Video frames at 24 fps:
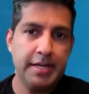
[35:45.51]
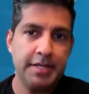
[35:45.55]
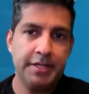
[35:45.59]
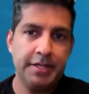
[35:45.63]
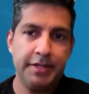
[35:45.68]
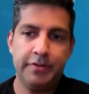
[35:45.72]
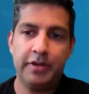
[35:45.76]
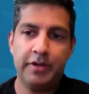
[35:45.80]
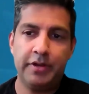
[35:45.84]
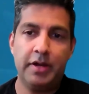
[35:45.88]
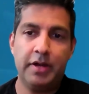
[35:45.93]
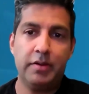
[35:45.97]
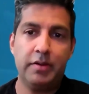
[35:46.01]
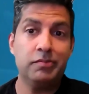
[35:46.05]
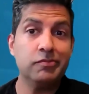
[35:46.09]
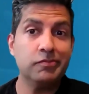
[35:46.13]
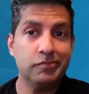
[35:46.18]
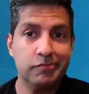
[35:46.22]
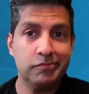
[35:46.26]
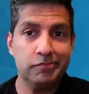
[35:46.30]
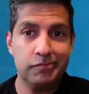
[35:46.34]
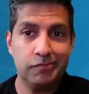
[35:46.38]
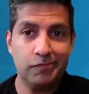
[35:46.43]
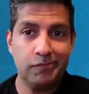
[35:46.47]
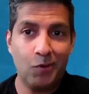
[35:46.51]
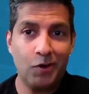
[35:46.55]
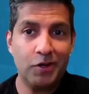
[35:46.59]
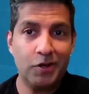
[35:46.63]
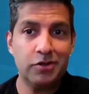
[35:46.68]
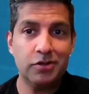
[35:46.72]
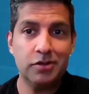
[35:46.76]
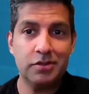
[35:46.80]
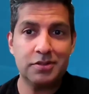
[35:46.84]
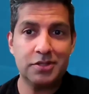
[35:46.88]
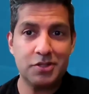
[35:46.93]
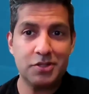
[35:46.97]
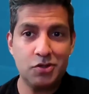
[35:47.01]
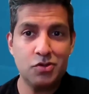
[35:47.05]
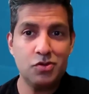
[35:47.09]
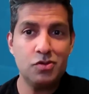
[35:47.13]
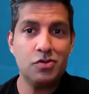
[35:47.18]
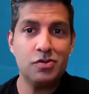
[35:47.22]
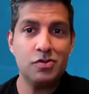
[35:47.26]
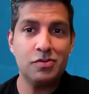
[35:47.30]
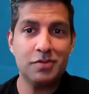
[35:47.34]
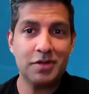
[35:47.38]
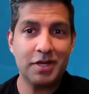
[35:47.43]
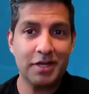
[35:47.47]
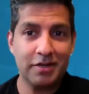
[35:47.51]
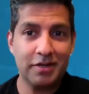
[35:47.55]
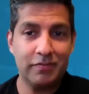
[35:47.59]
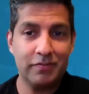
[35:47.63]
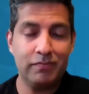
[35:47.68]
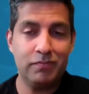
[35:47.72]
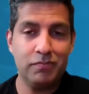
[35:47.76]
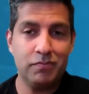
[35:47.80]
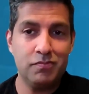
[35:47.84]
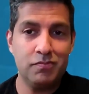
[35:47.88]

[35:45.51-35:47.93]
you got one or two kind of